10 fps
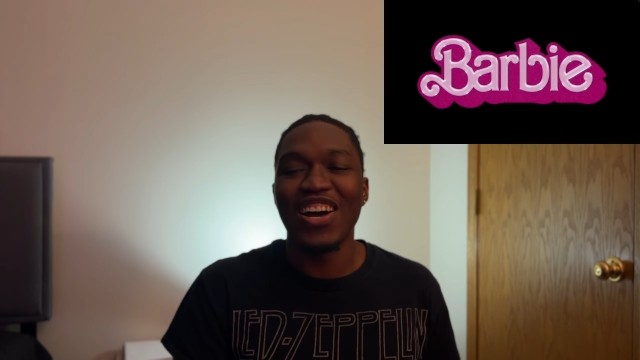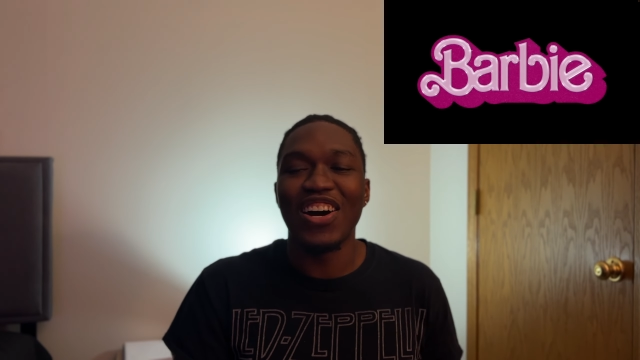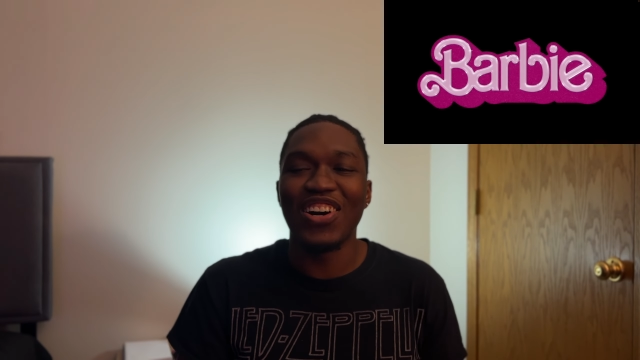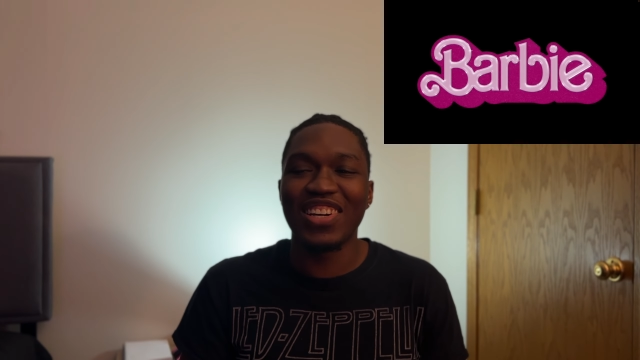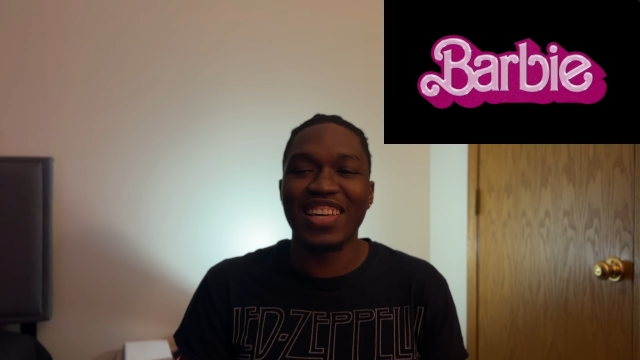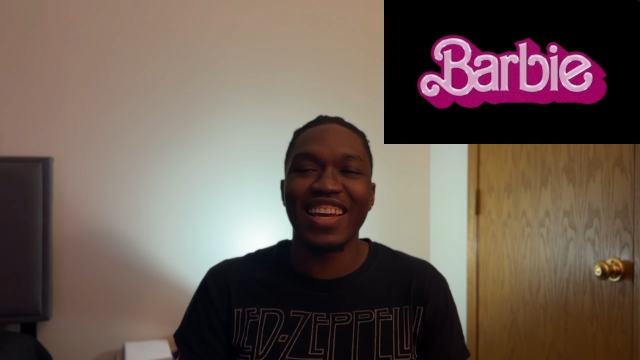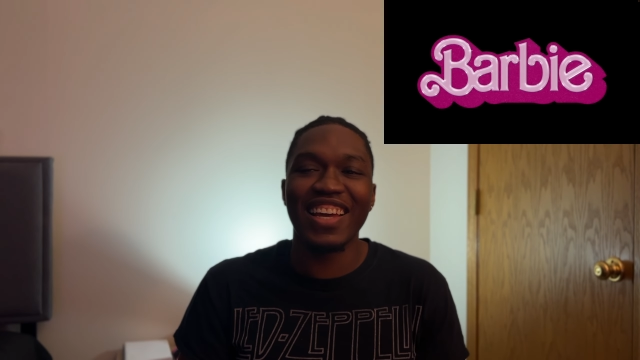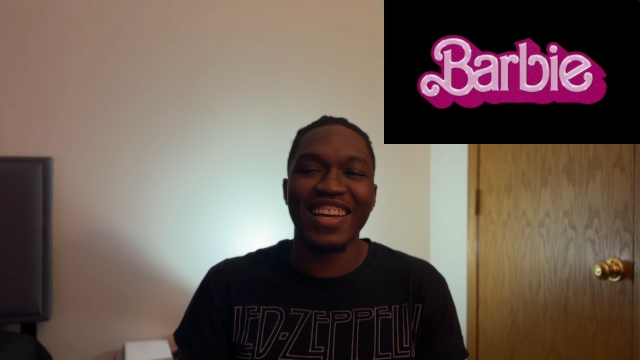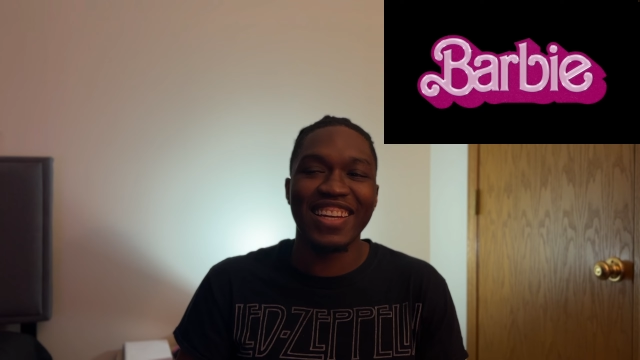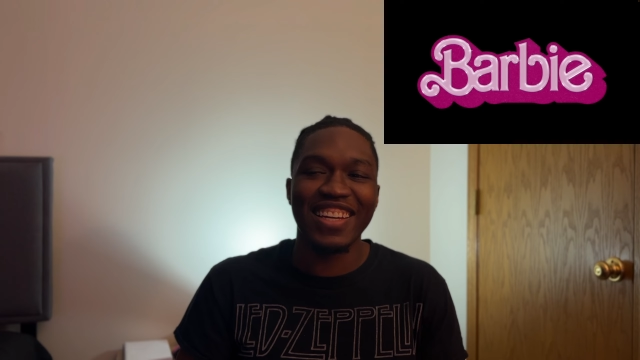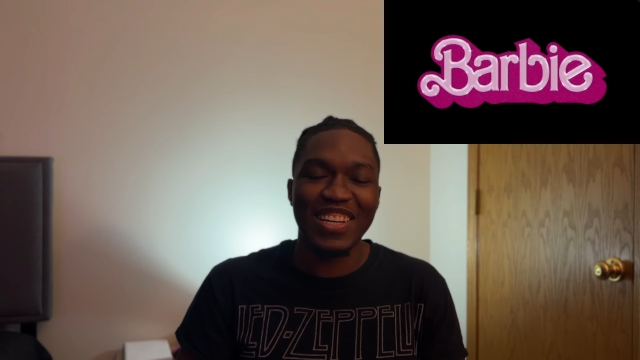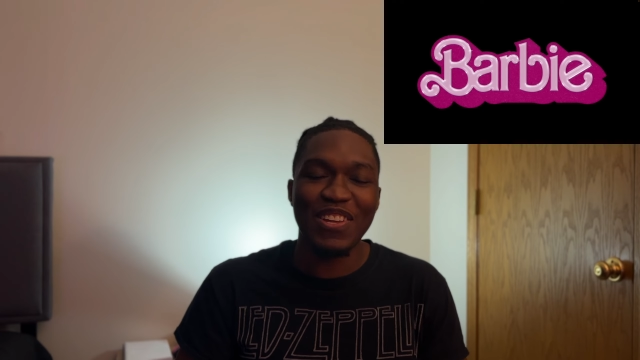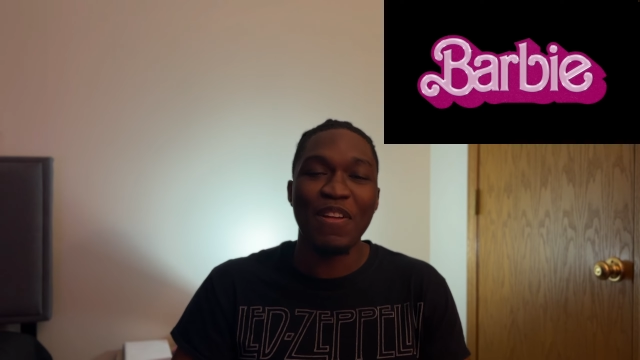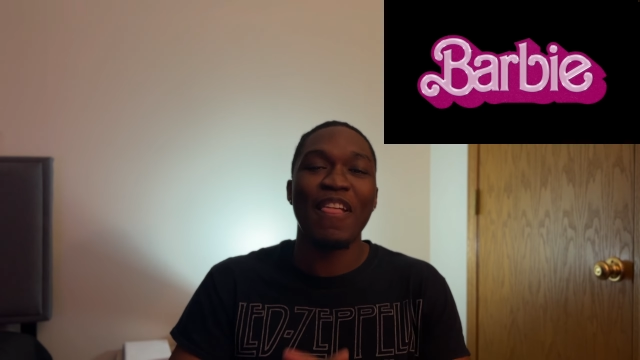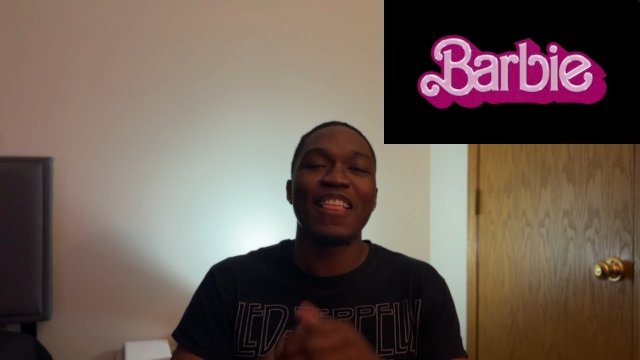Okay.
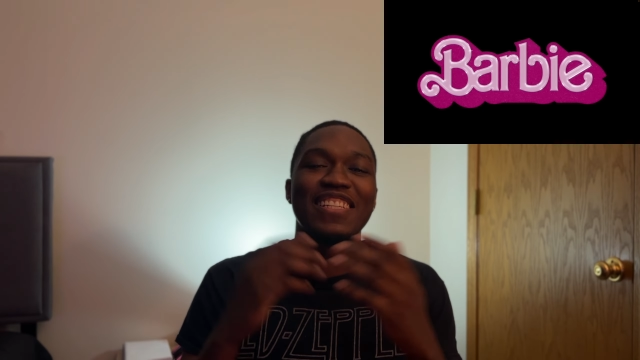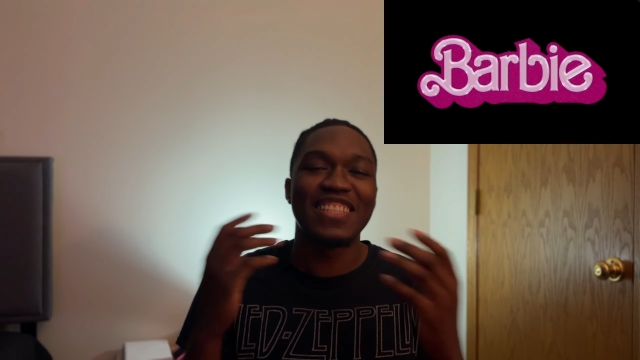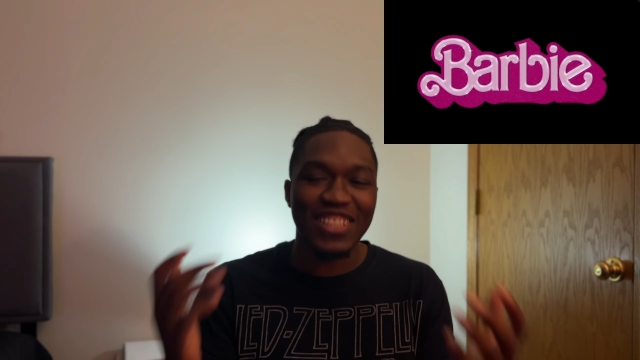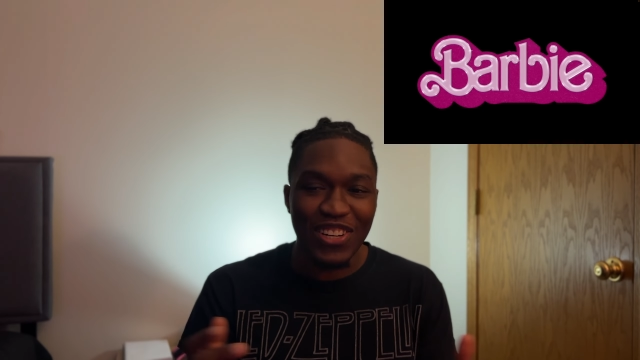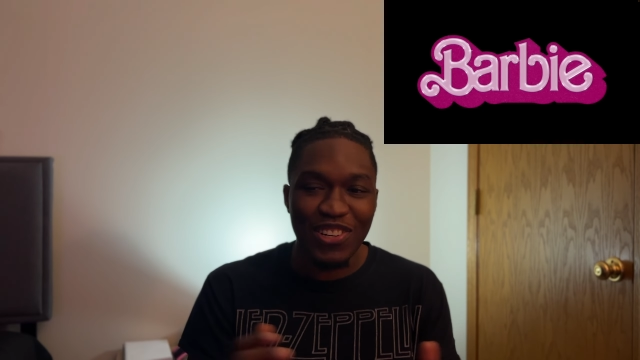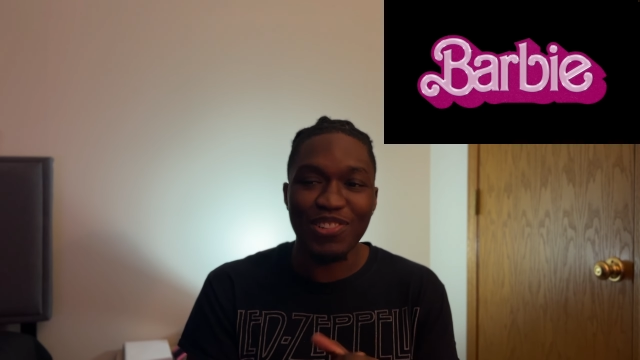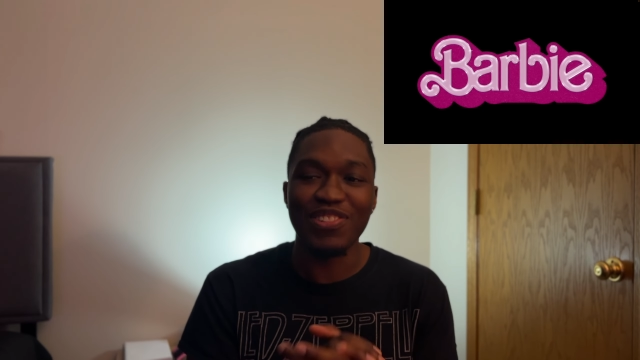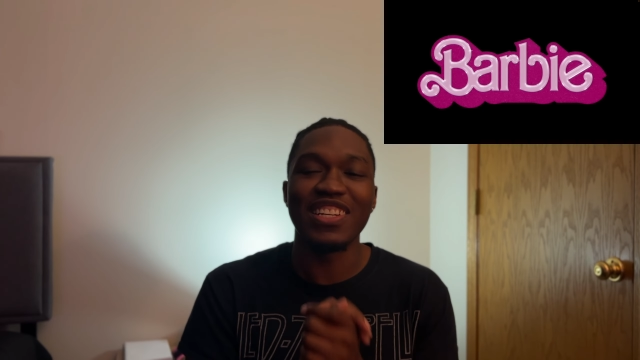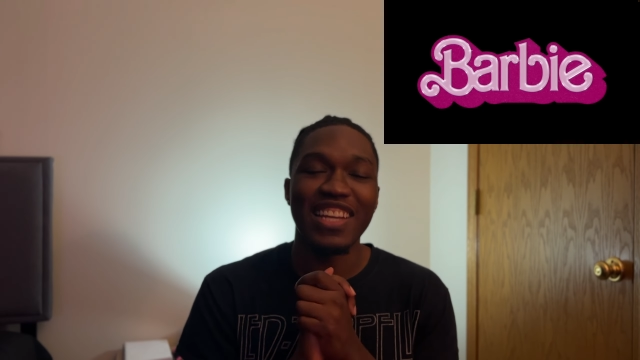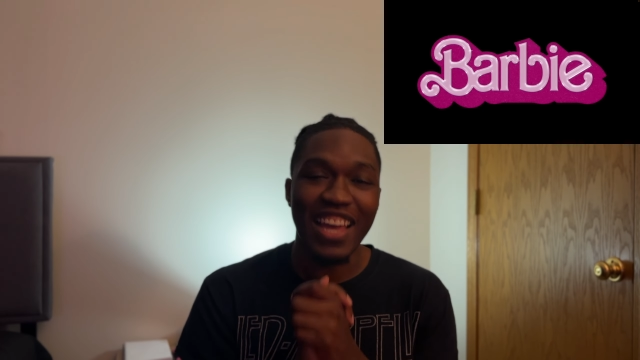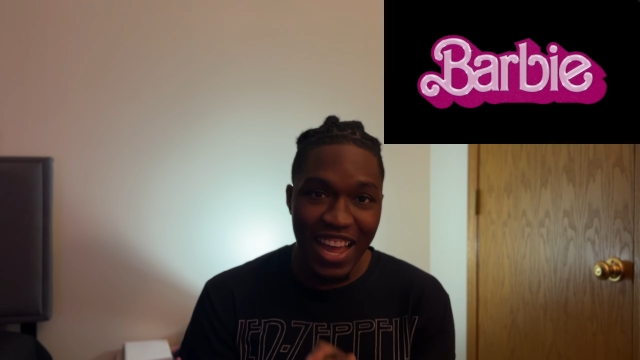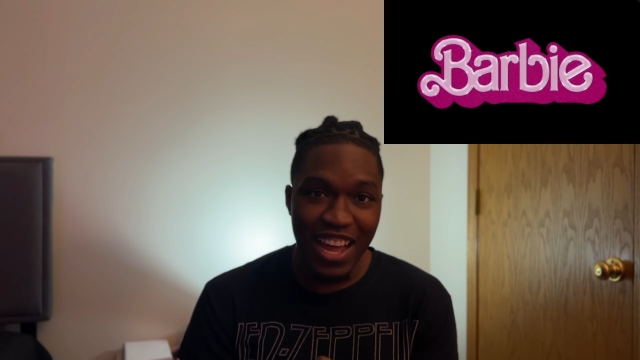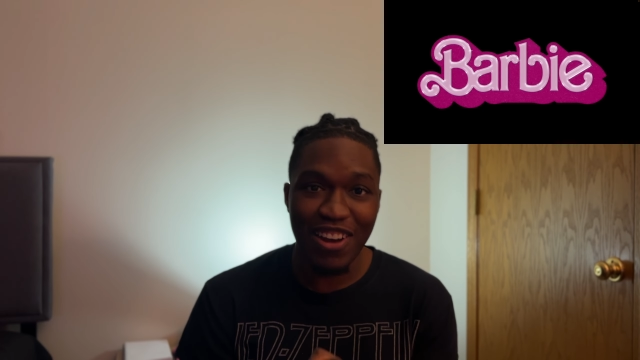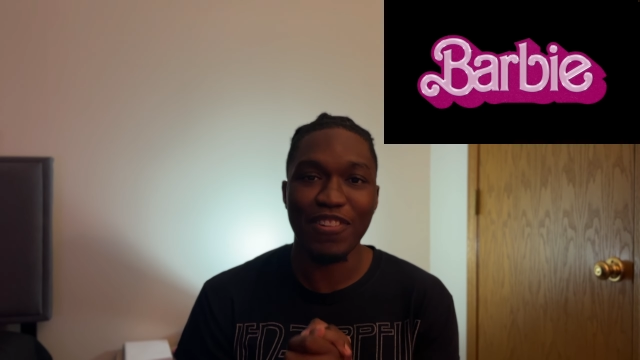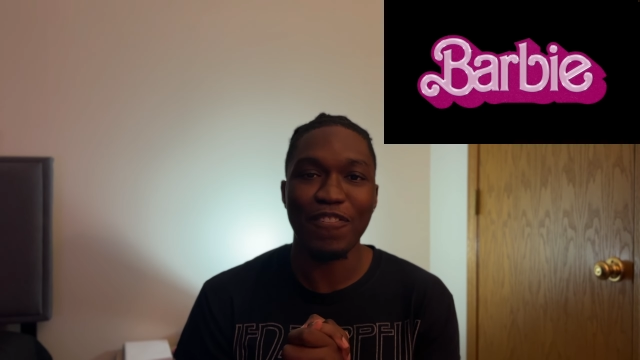So
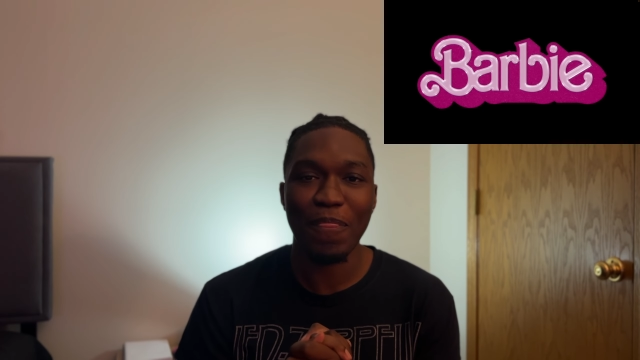now,